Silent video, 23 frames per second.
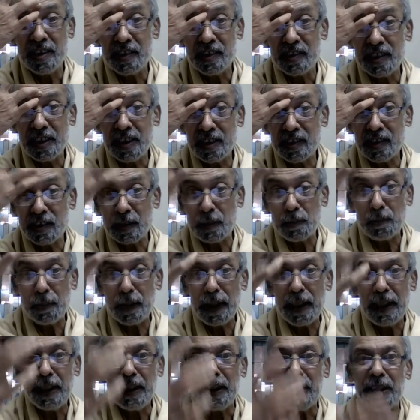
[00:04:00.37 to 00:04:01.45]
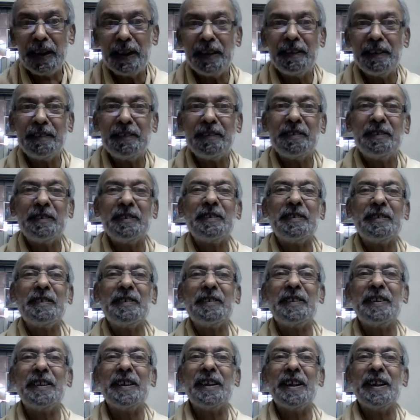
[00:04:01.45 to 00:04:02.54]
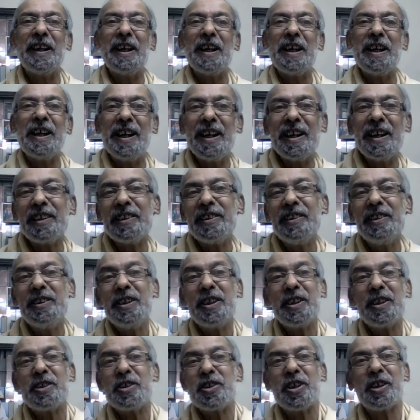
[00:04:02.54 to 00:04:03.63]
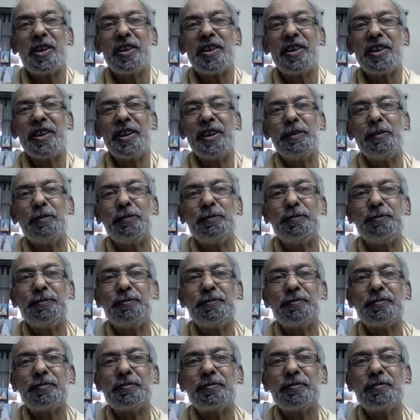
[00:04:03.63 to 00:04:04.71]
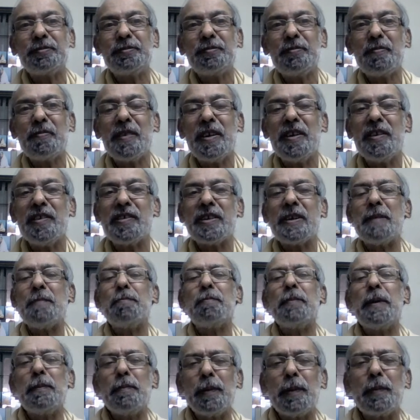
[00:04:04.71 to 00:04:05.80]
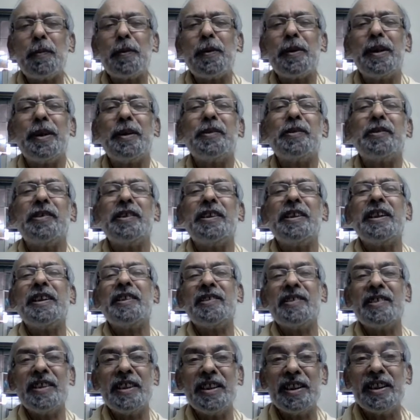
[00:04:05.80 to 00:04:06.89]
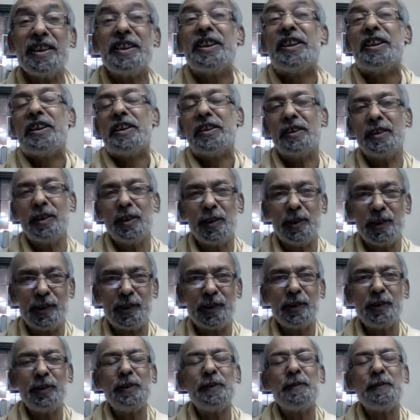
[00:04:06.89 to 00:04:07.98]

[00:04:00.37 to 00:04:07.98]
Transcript: sixth plane, the Ajna Chakra. Some people pronounce it as Ajna also.